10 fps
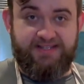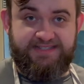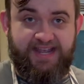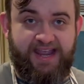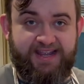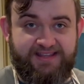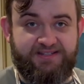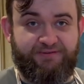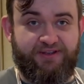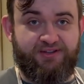take
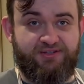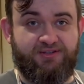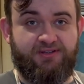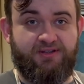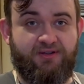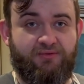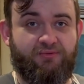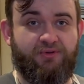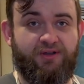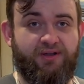this fish,
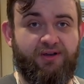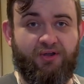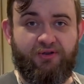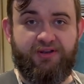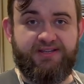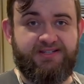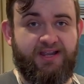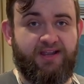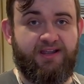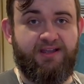we're going to go to the
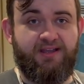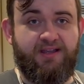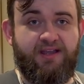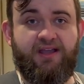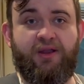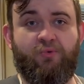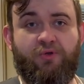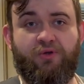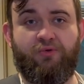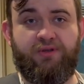sink, and
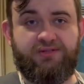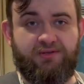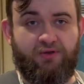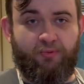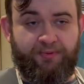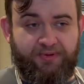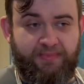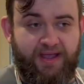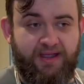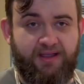we're going to open up the
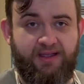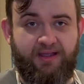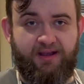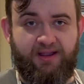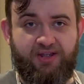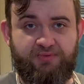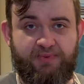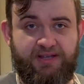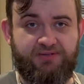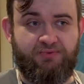bag, and each
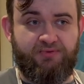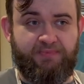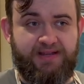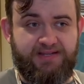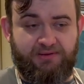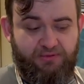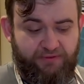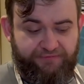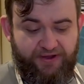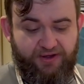piece, where basically with
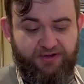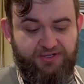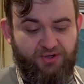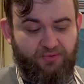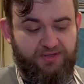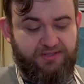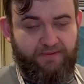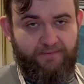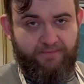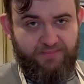your fingers, you're going to
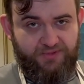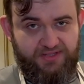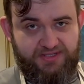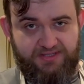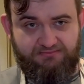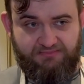just